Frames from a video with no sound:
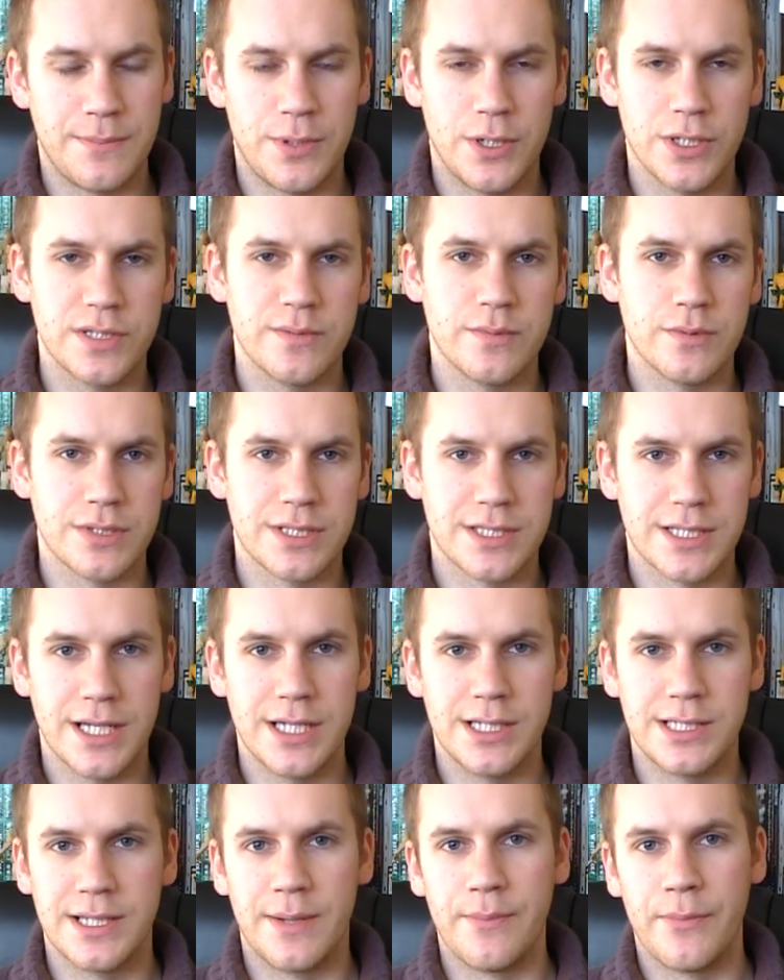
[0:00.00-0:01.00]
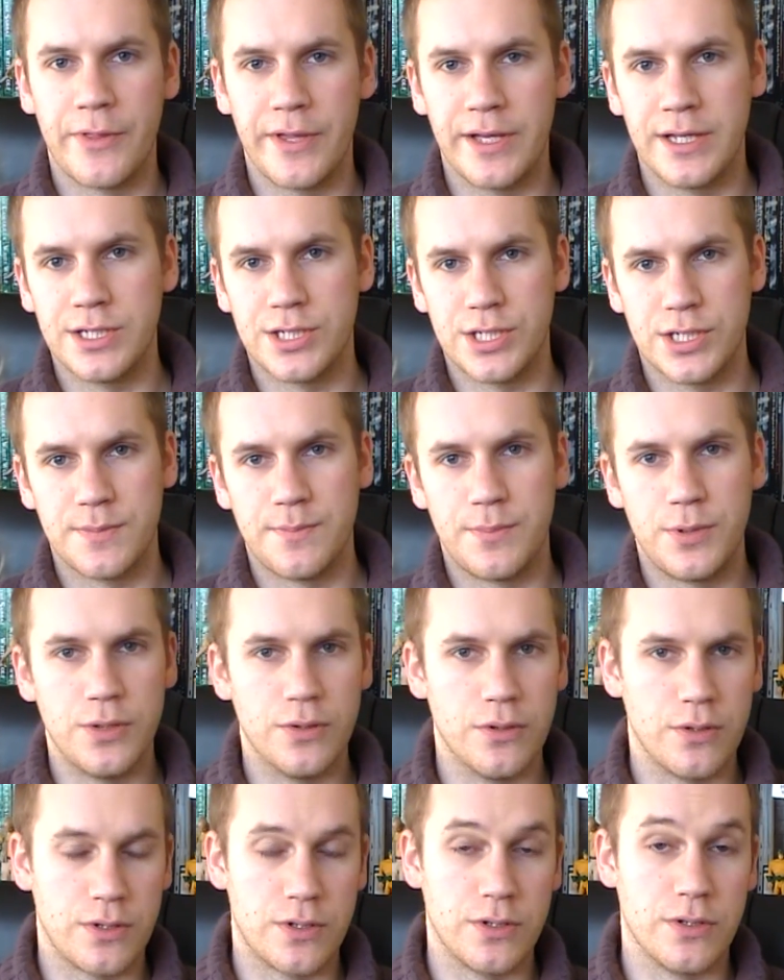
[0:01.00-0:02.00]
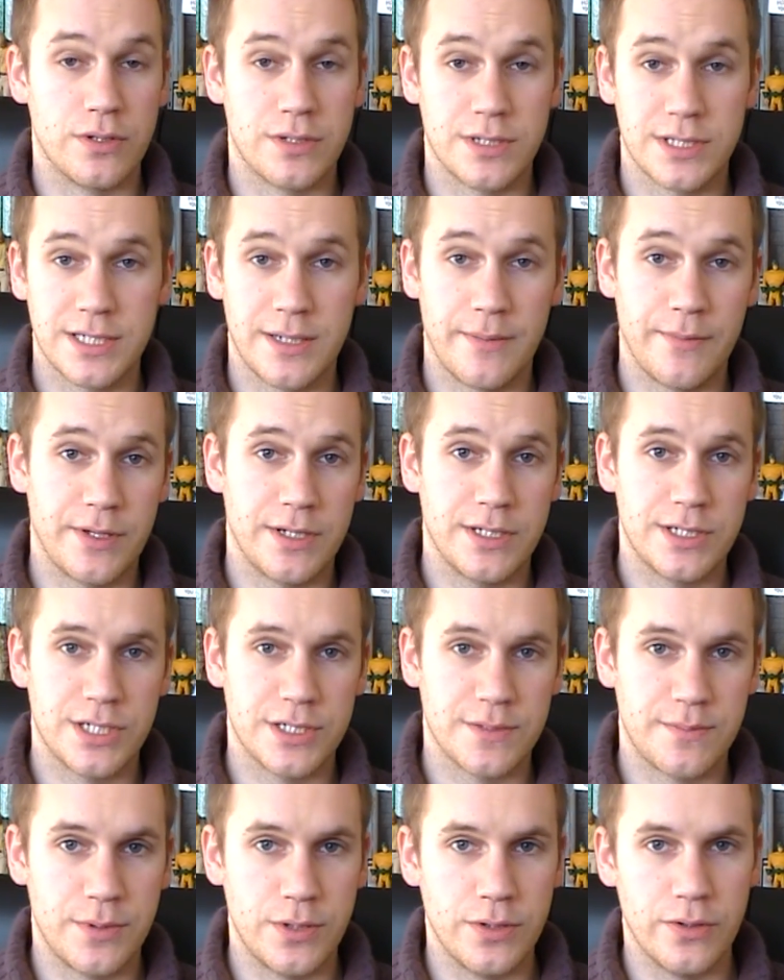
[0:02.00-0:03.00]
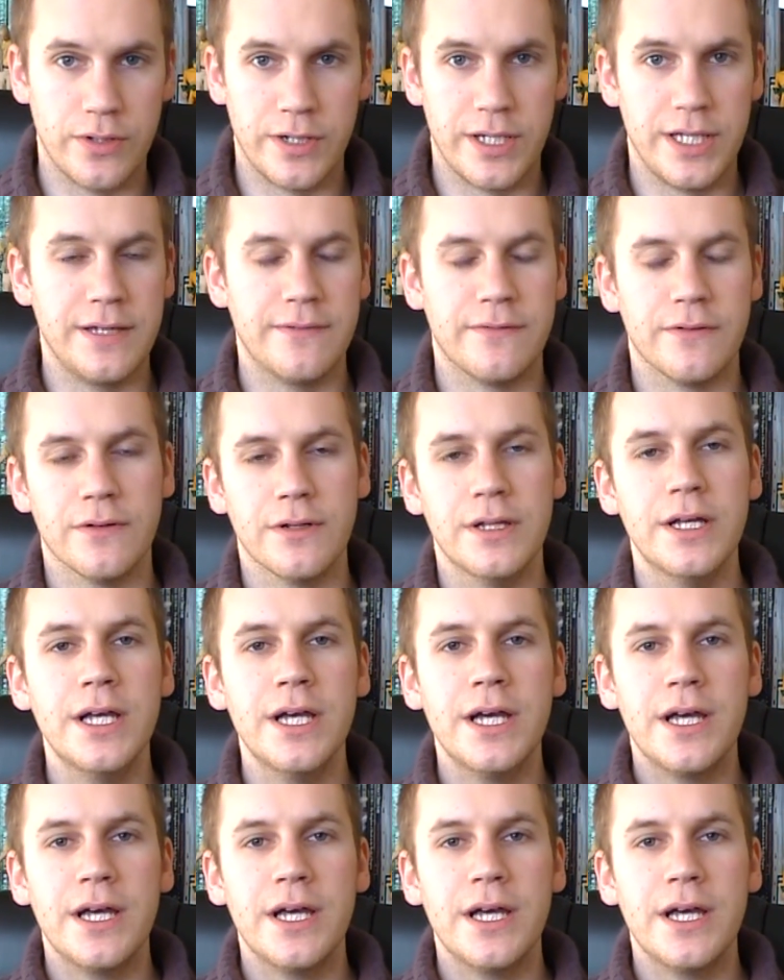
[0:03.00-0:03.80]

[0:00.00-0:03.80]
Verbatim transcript: impossible to say something is just pure good and something is just pure evil.